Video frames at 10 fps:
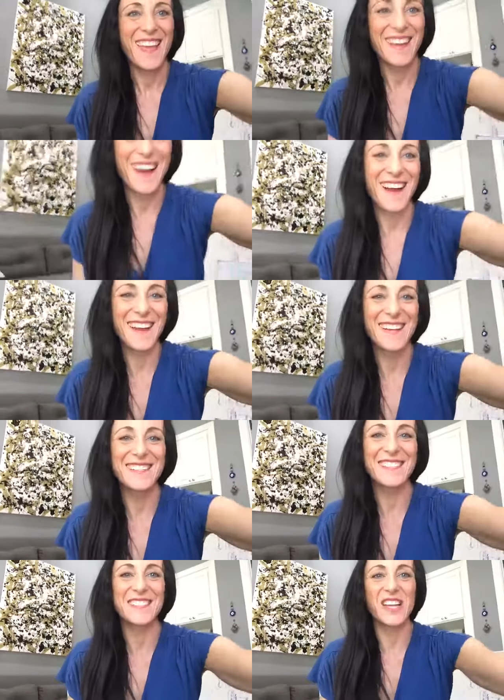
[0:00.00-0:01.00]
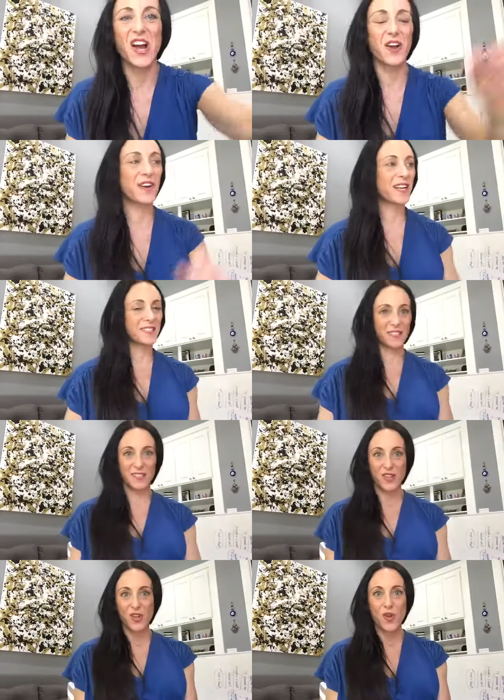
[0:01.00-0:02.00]
guys. All right.
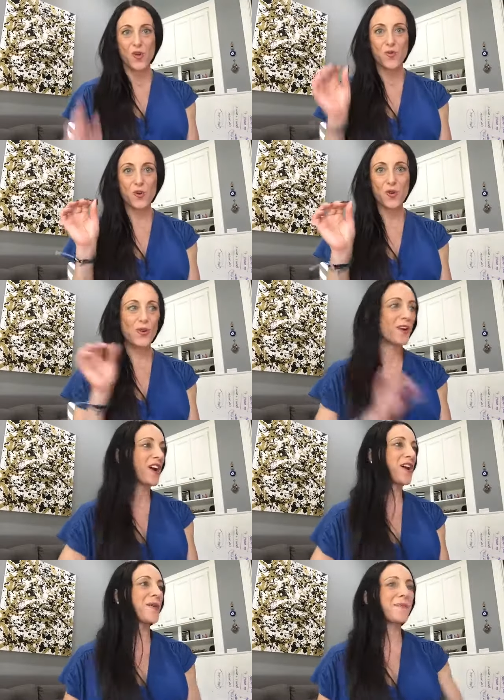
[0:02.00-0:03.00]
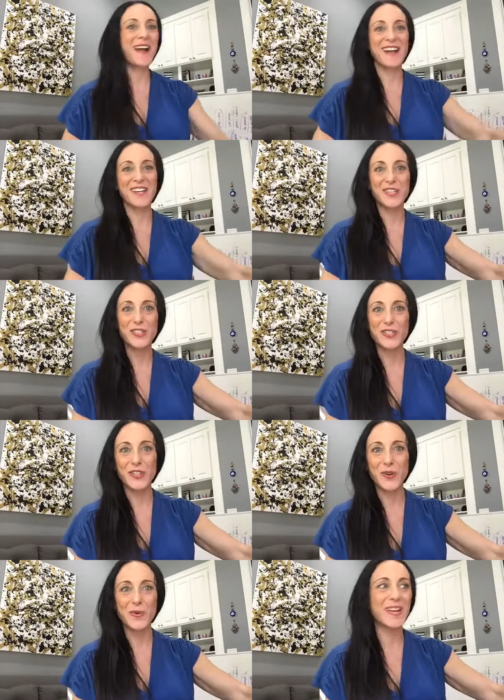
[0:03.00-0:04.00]
Whew. Oh my.
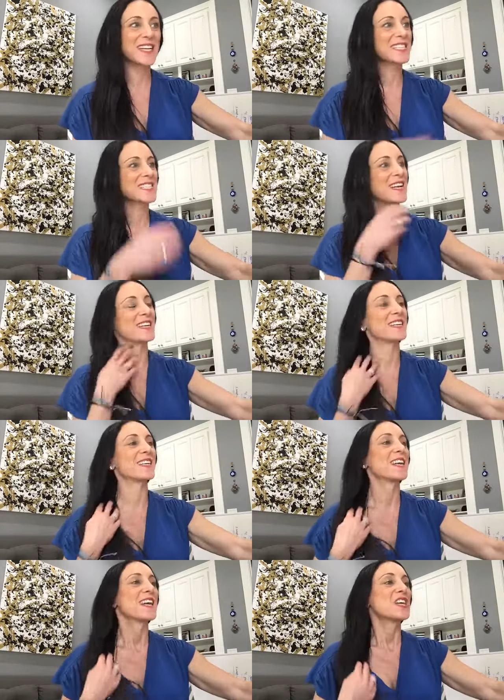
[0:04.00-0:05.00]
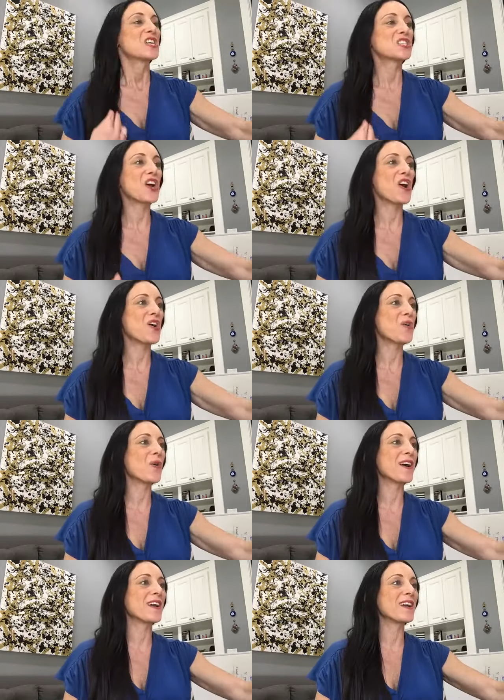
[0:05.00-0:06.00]
So excited.
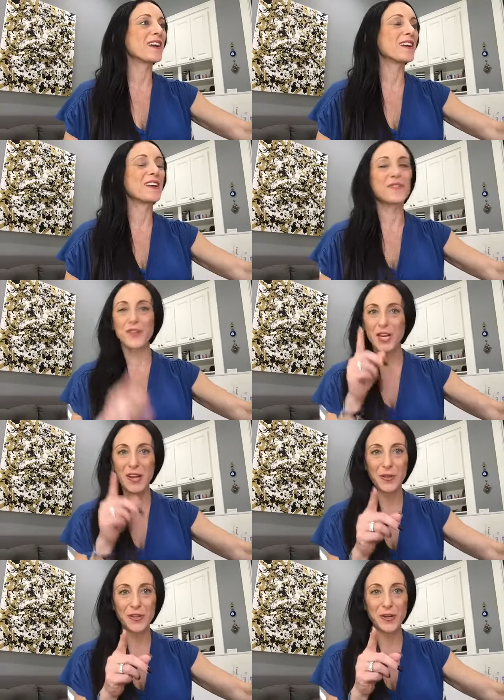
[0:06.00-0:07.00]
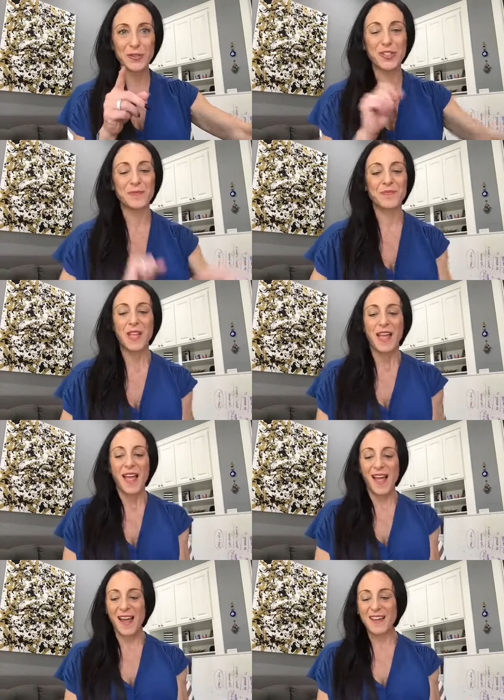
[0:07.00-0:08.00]
So if you're a health coach,
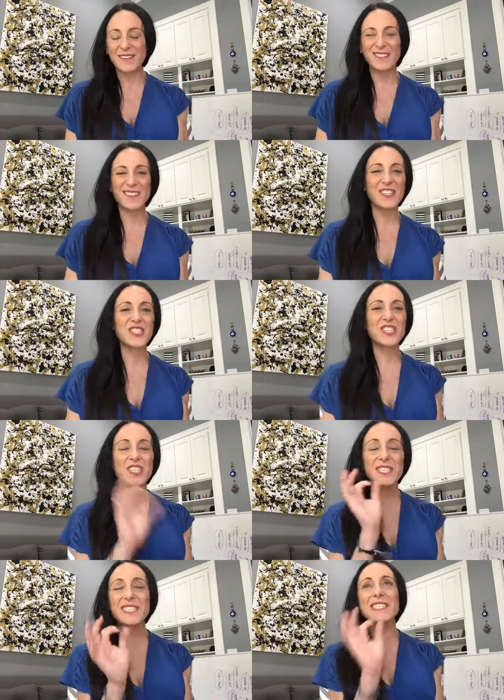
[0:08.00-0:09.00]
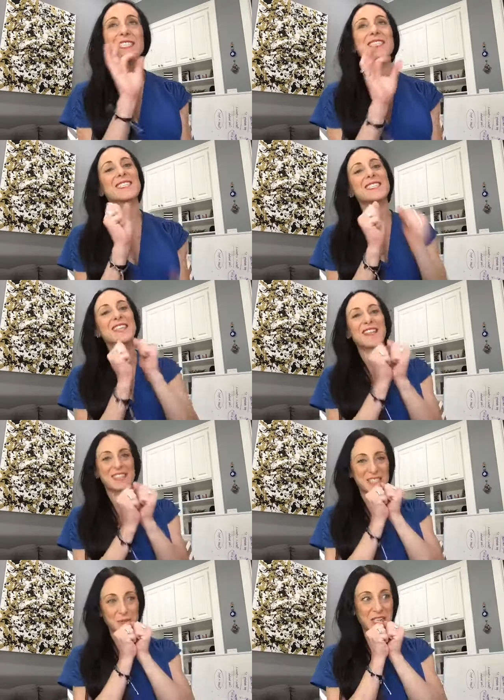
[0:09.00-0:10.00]
and I just need to say
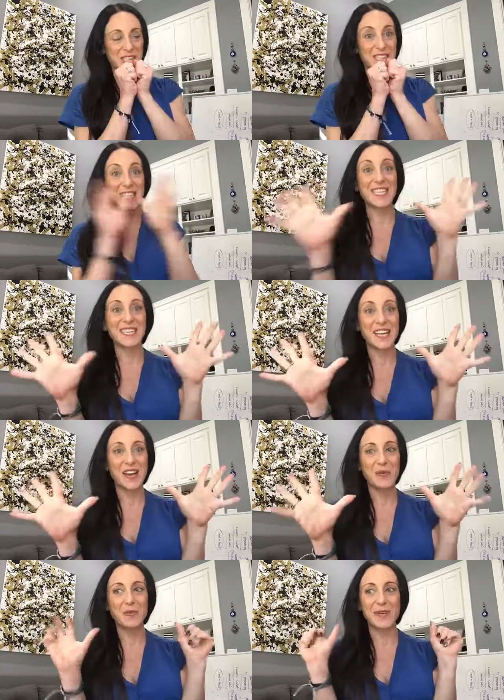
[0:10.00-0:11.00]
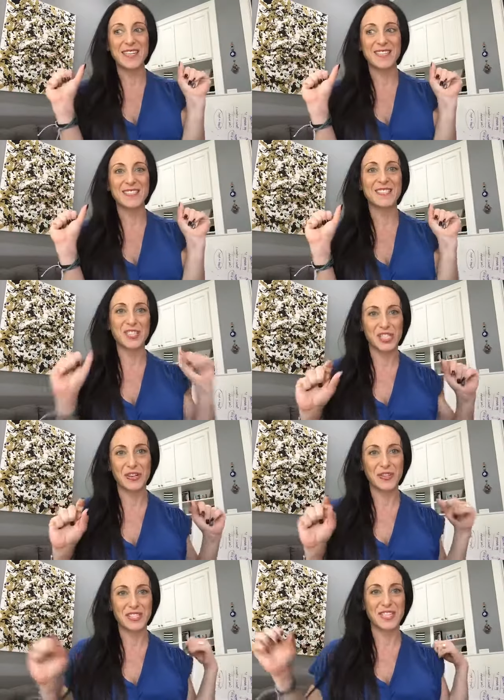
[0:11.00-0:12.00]
this because I cannot wait to
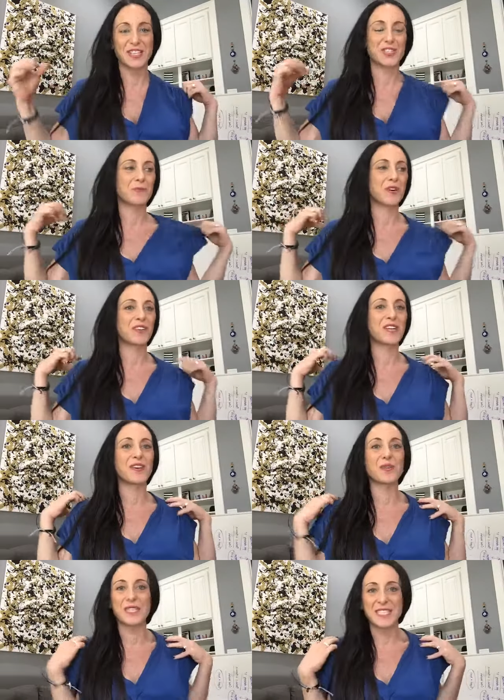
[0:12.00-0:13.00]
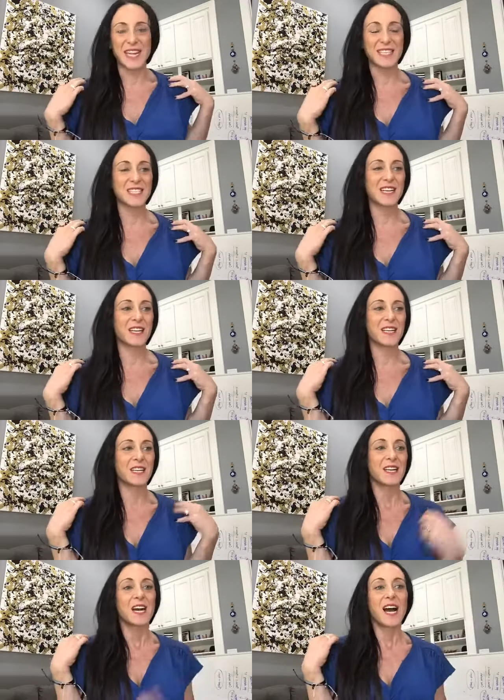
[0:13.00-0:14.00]
share this testimonial, this case study.
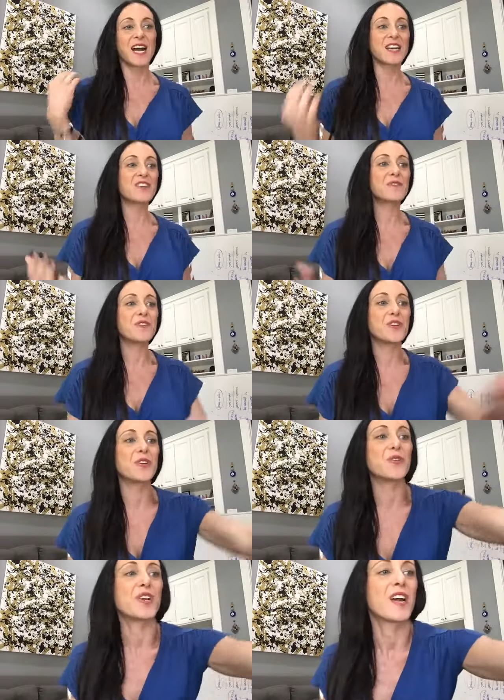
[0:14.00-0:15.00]
I interviewed